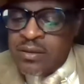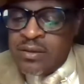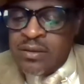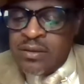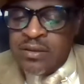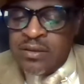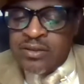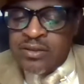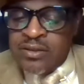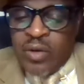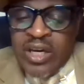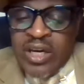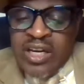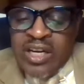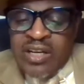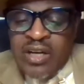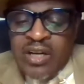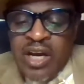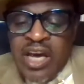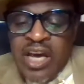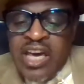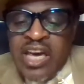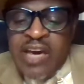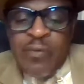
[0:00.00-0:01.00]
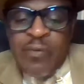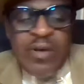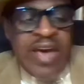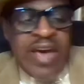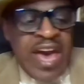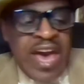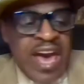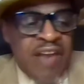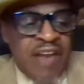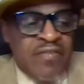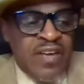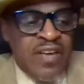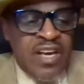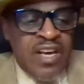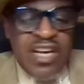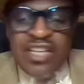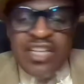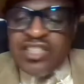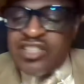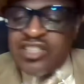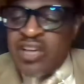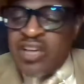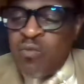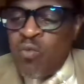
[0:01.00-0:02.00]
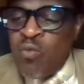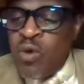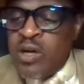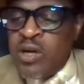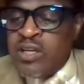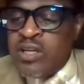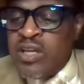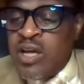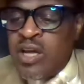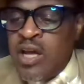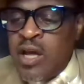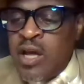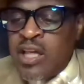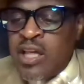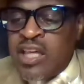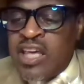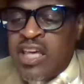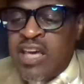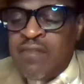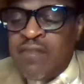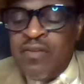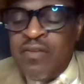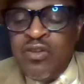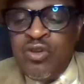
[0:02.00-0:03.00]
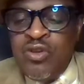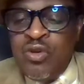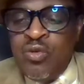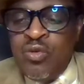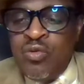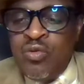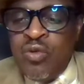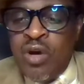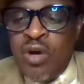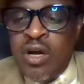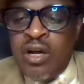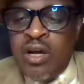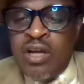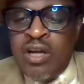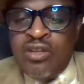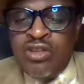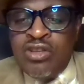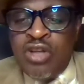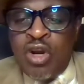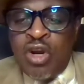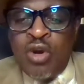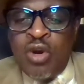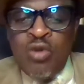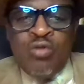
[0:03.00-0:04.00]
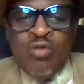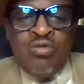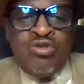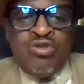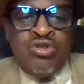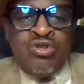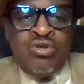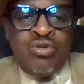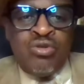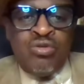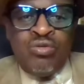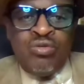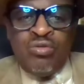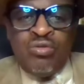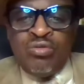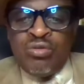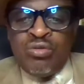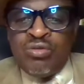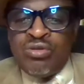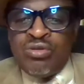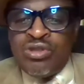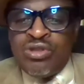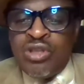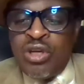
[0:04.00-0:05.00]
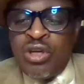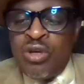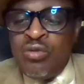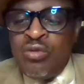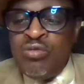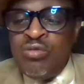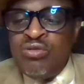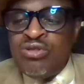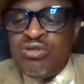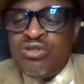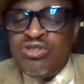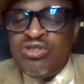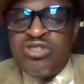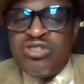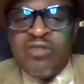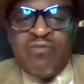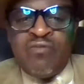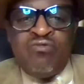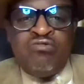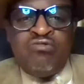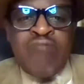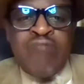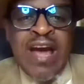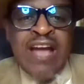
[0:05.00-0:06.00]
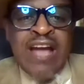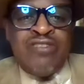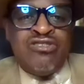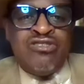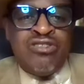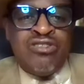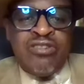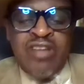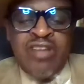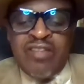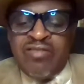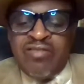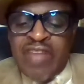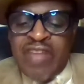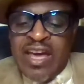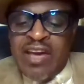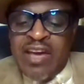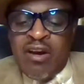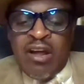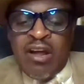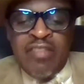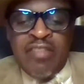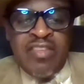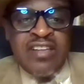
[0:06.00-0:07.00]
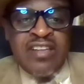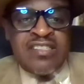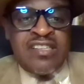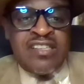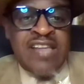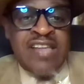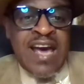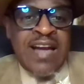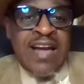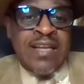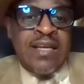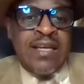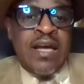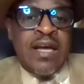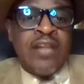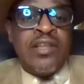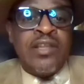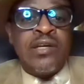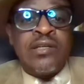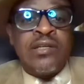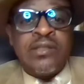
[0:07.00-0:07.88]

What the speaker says: So here we have someone giving you delusions of grandeur that they are this, that, and the other.